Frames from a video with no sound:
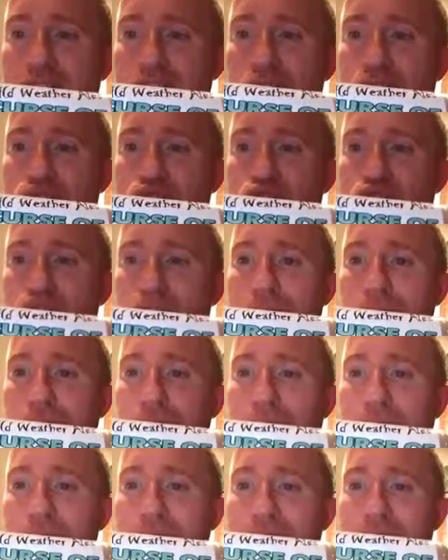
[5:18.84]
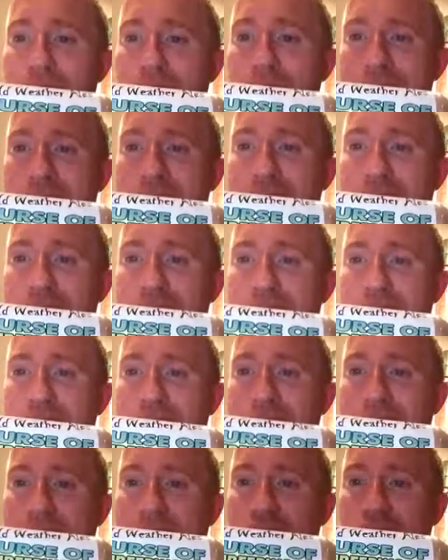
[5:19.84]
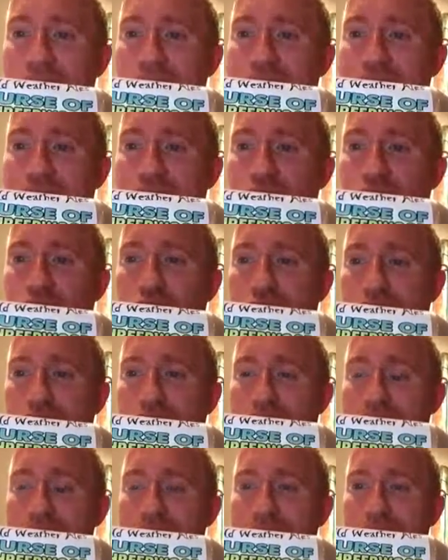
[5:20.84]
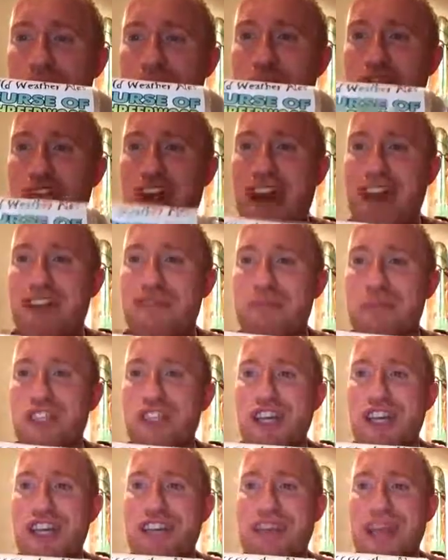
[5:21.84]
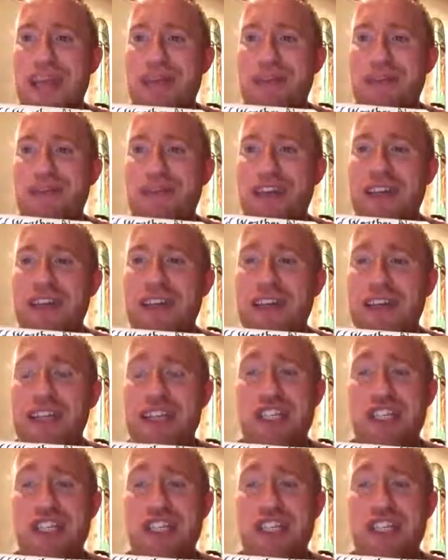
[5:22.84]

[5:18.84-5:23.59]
The Rhubarb and Hibiscus wheat sour coming in 5% ABV.